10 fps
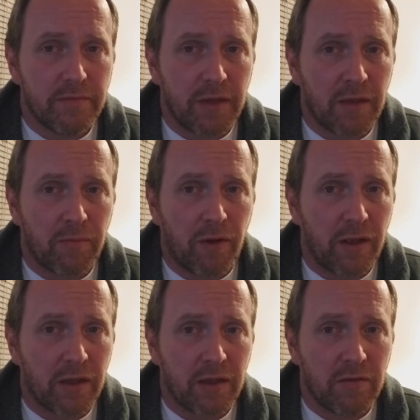getting
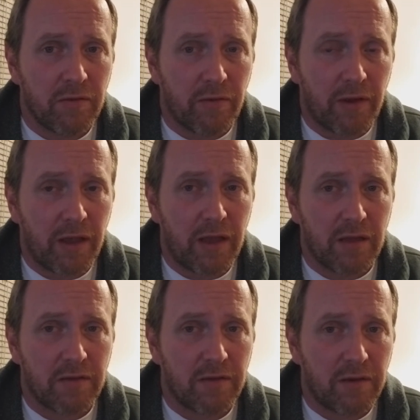product into their
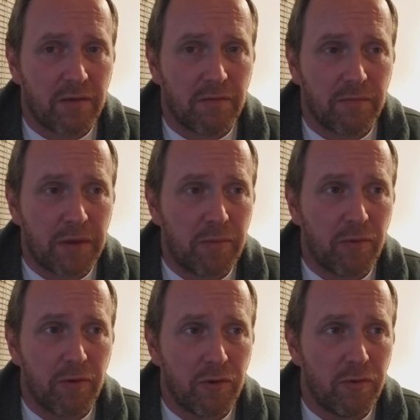hands. You know,
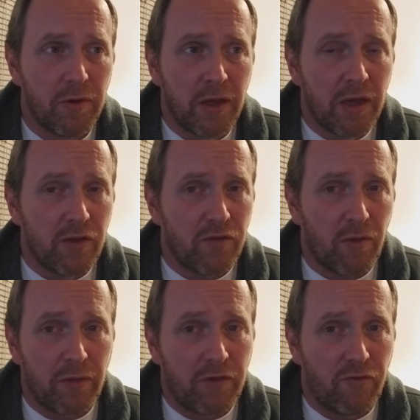people who
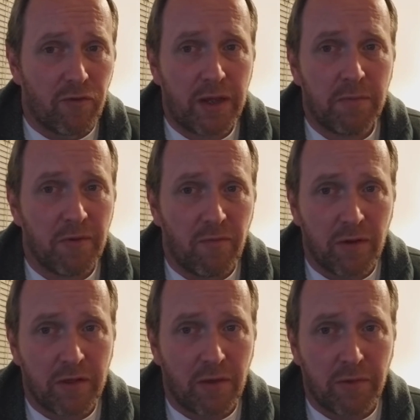only dreamed of
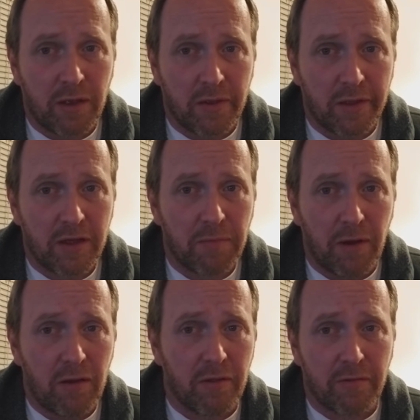once owning a Les
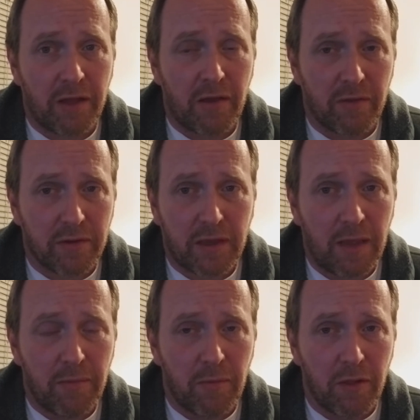Paul are now
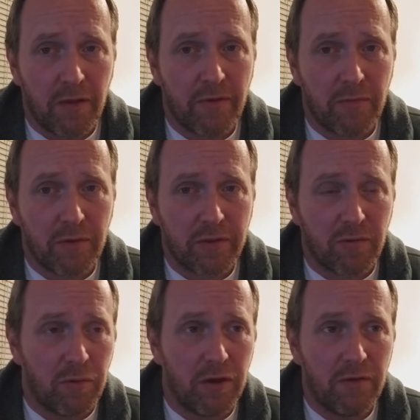capable of it with
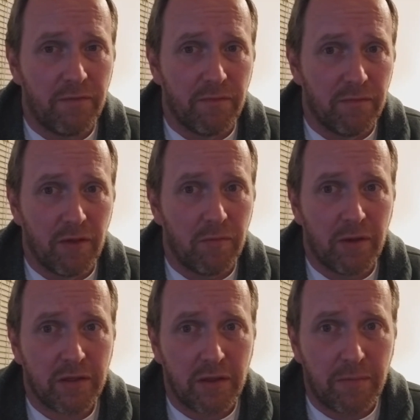12 low
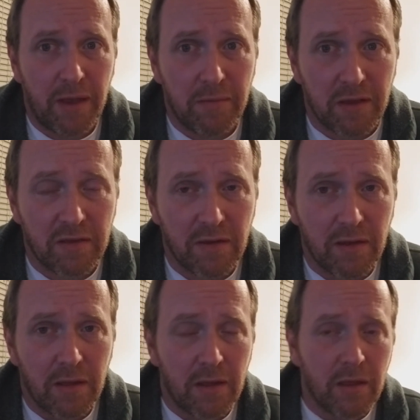monthly payments.
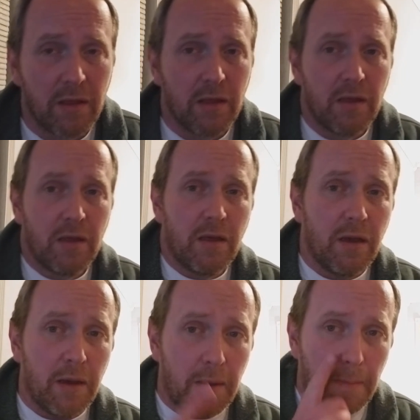
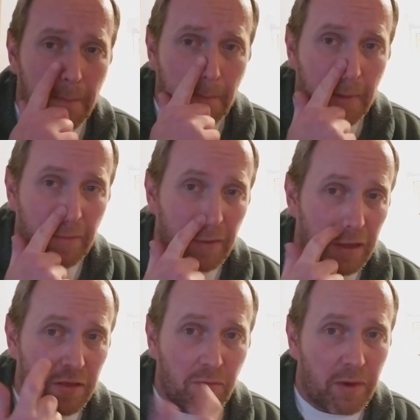Um, if they
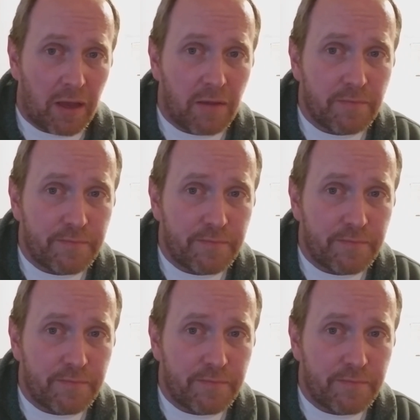can swing it.